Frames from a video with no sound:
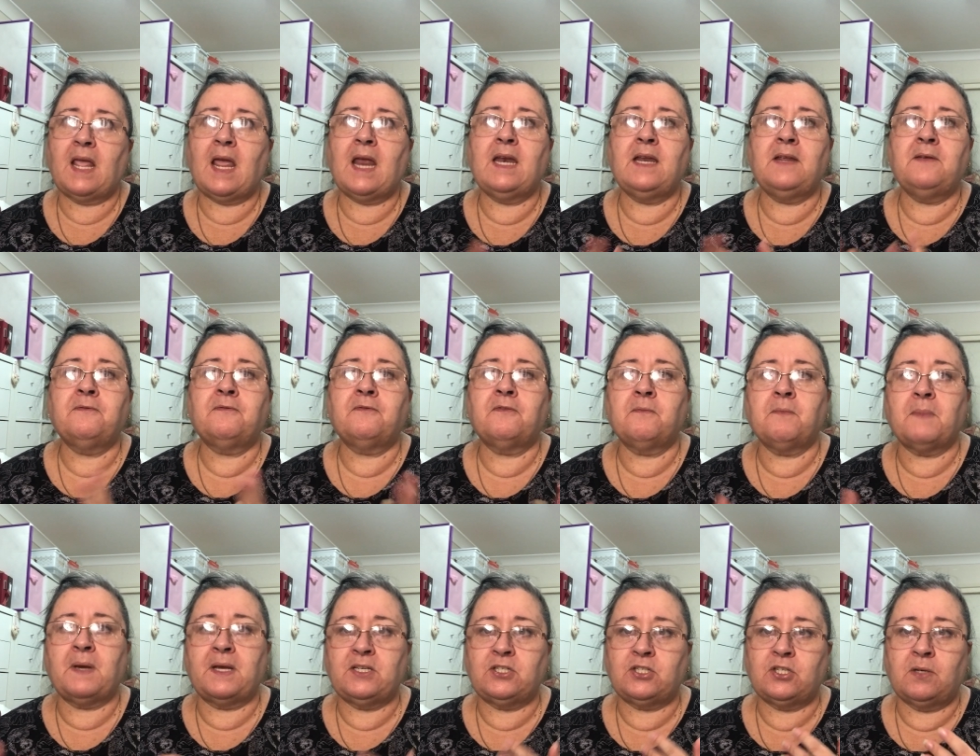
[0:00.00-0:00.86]
an
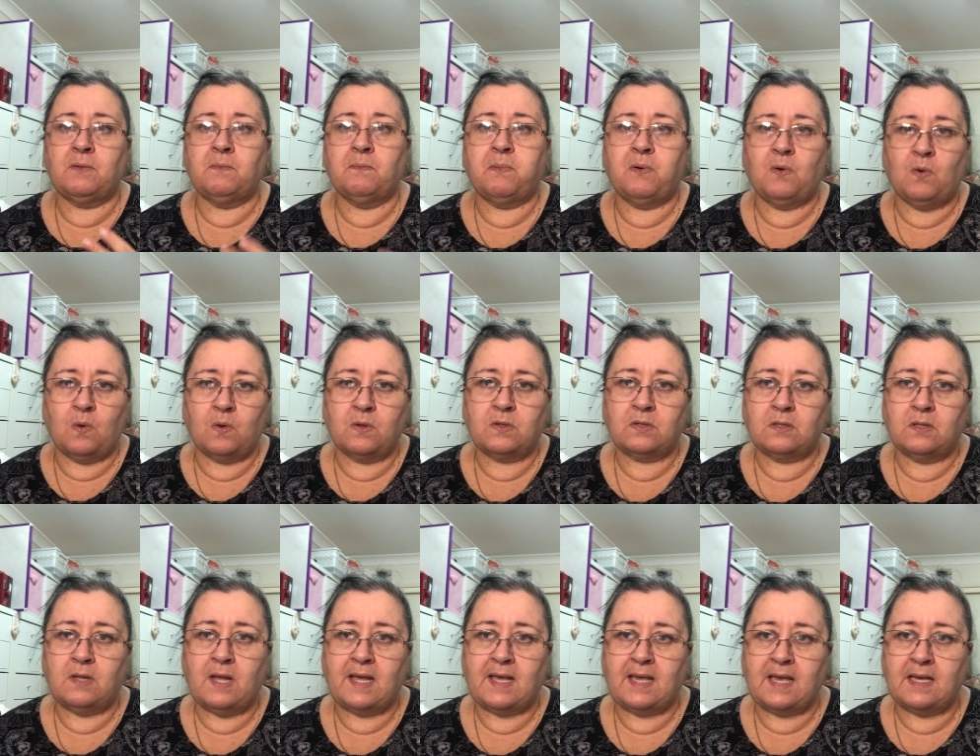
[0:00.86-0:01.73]
information
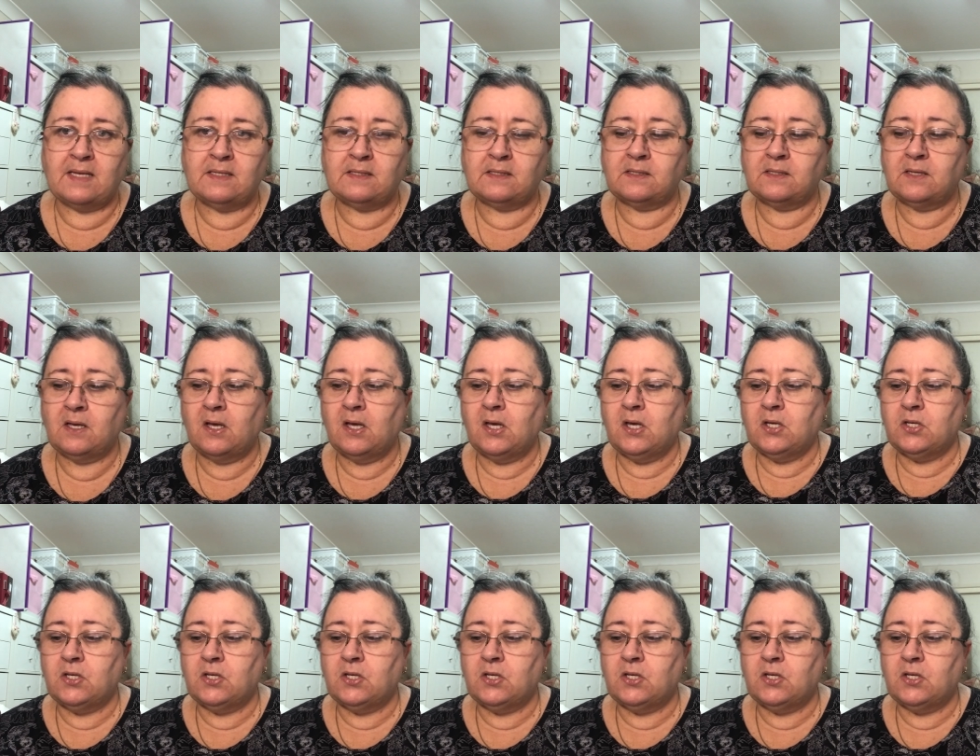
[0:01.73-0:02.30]
portal, I guess.